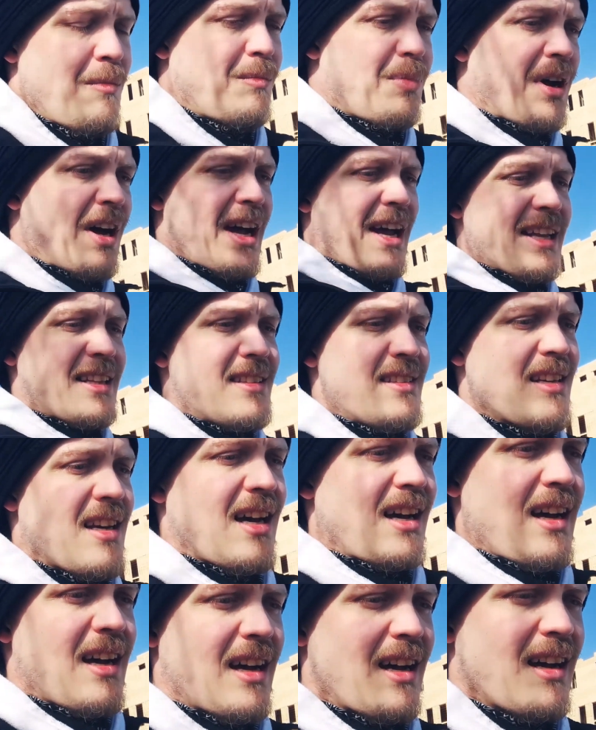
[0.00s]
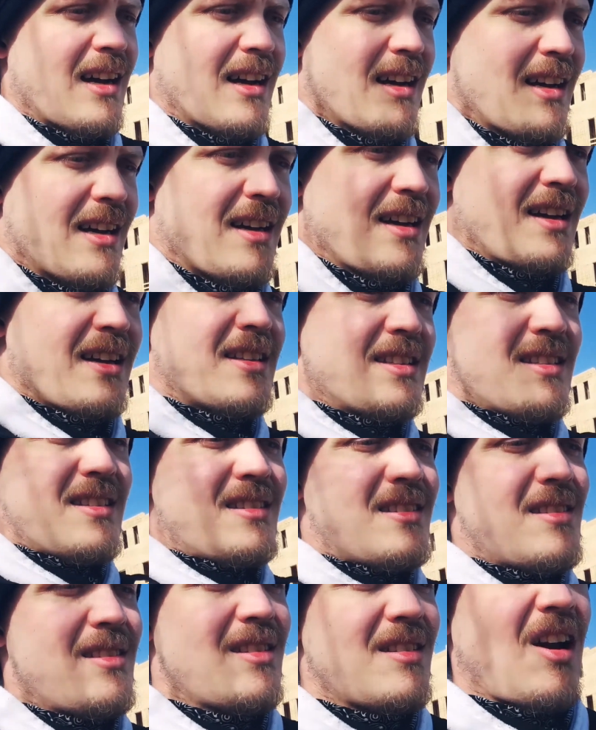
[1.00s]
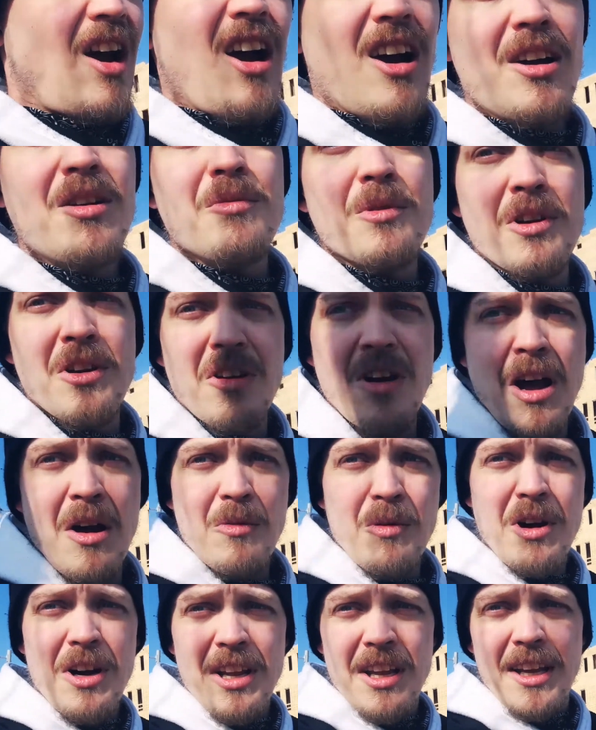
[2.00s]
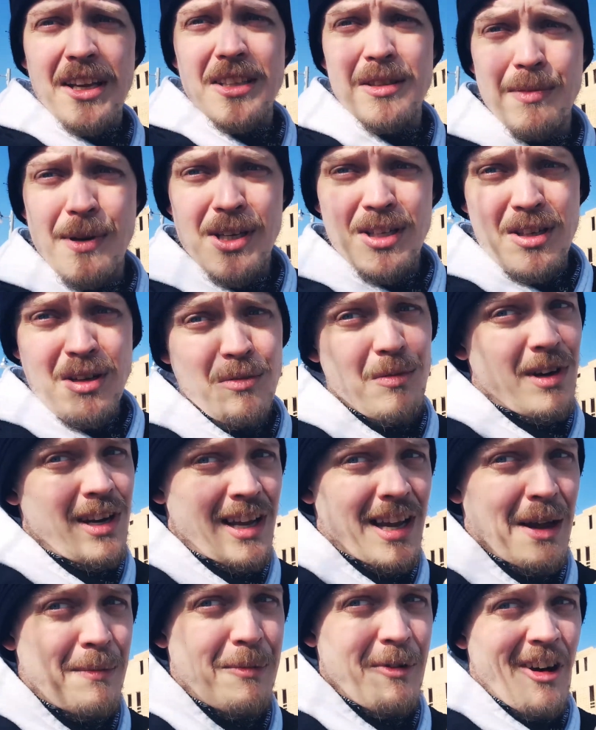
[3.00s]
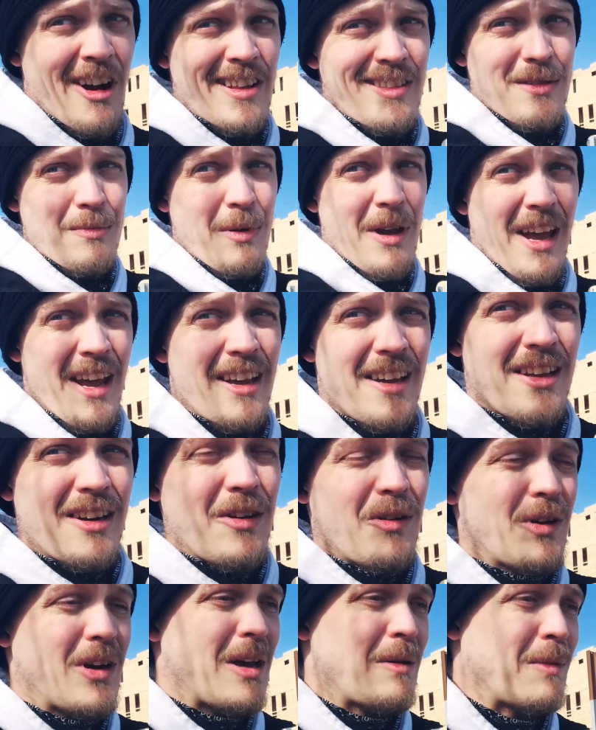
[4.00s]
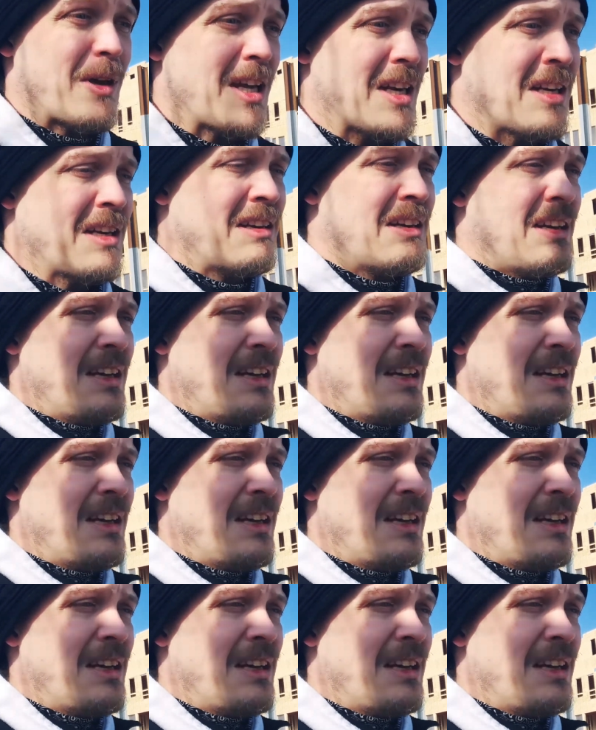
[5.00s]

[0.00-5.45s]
but uh, it's hard when you're not working, especially when you got rent to pay, you know what I mean?